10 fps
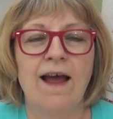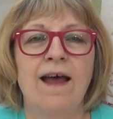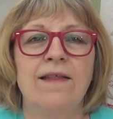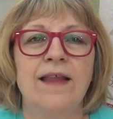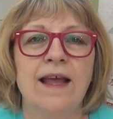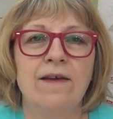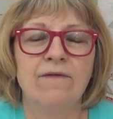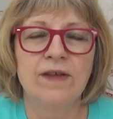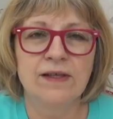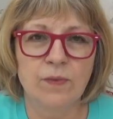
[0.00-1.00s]
And
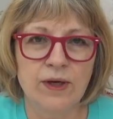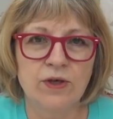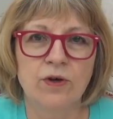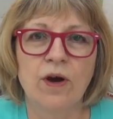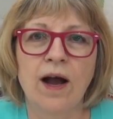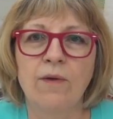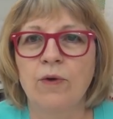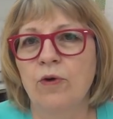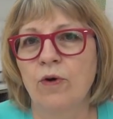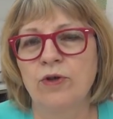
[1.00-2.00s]
then this winter I
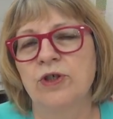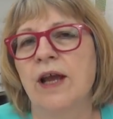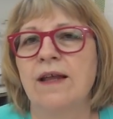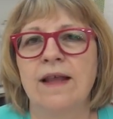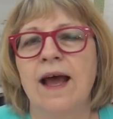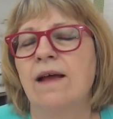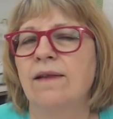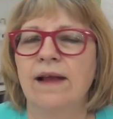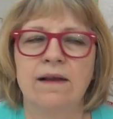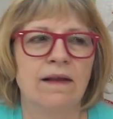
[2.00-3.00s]
will crochet that,
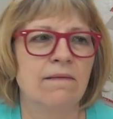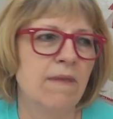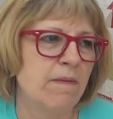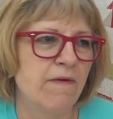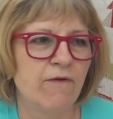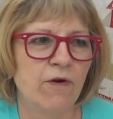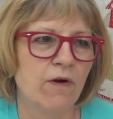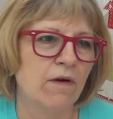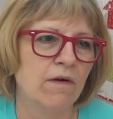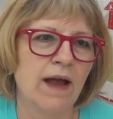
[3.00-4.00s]
like in, maybe
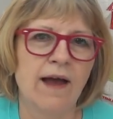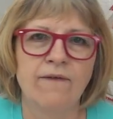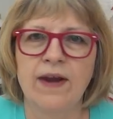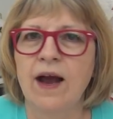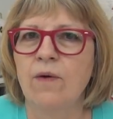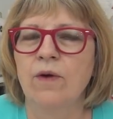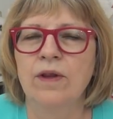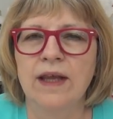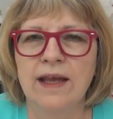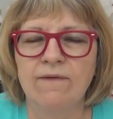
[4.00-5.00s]
for half an hour
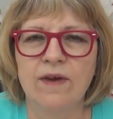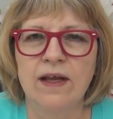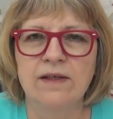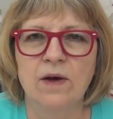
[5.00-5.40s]
in the evenings.